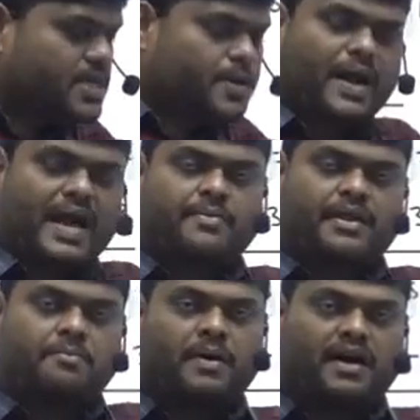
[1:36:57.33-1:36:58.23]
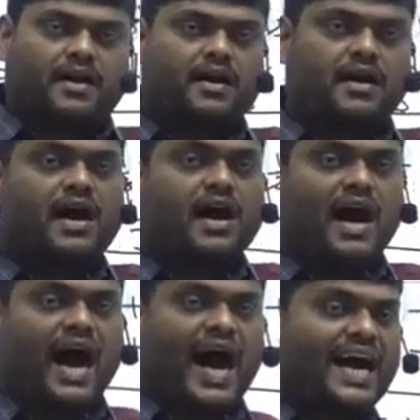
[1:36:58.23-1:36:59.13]
prime number.
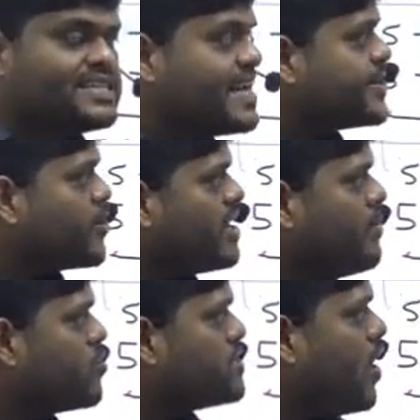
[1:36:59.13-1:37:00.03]
And they're talking about the